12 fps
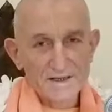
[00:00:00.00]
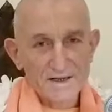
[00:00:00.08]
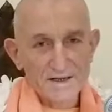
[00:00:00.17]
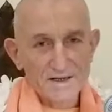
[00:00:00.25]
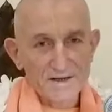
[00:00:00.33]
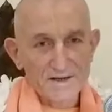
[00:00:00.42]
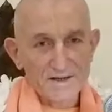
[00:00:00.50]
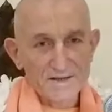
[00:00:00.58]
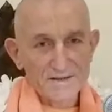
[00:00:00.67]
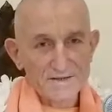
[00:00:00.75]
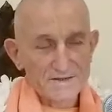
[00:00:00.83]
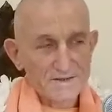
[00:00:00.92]

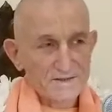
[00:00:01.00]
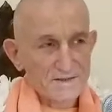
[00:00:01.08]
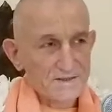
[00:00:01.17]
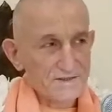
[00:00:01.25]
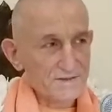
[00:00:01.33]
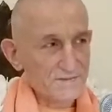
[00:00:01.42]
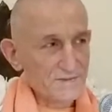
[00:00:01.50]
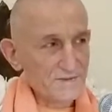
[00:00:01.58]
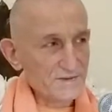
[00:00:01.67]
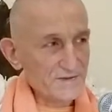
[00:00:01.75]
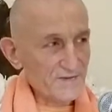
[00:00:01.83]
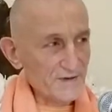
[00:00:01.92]
the
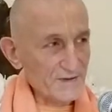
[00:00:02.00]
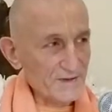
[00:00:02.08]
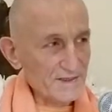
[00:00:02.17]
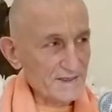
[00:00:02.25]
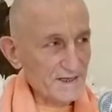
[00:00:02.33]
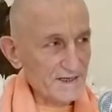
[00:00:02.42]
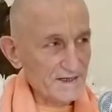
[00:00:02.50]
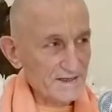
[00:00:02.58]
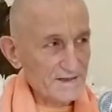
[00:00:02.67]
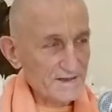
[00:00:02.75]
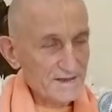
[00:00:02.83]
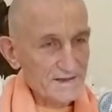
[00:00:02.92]
Jamuna is flowing there,
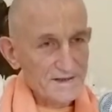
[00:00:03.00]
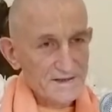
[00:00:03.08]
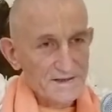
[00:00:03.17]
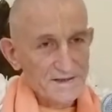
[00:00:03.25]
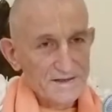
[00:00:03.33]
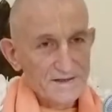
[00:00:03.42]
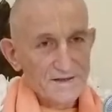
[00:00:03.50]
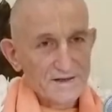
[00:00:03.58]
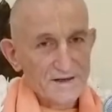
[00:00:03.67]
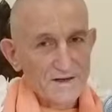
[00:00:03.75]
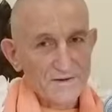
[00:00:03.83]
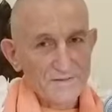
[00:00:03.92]

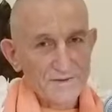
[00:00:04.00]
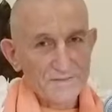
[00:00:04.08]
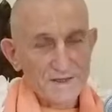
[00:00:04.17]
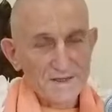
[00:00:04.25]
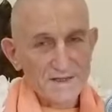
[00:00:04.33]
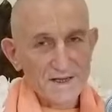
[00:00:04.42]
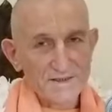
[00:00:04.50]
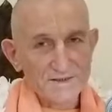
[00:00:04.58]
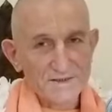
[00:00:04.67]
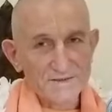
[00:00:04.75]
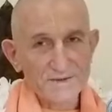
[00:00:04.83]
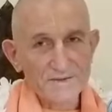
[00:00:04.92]
along with Mother
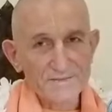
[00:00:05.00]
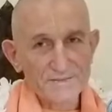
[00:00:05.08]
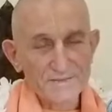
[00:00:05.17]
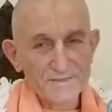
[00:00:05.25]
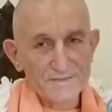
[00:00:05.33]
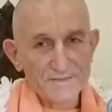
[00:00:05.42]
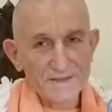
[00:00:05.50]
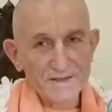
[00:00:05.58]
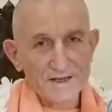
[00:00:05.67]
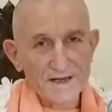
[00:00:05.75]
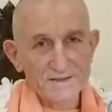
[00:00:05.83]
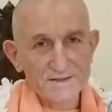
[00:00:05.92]
Ganges. When Mother
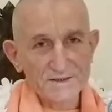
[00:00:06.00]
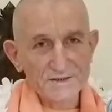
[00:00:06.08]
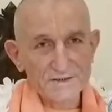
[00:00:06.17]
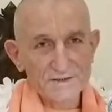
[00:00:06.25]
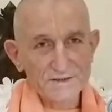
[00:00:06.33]
Ganges